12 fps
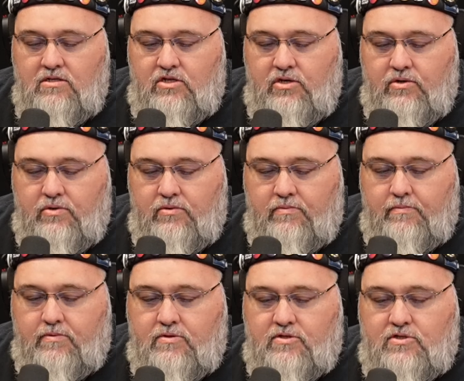To
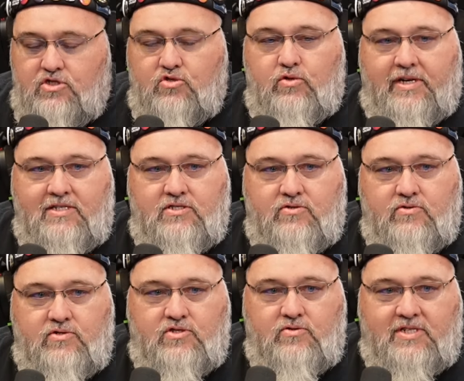
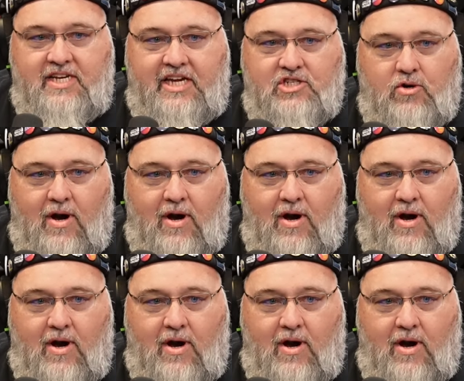strategic. We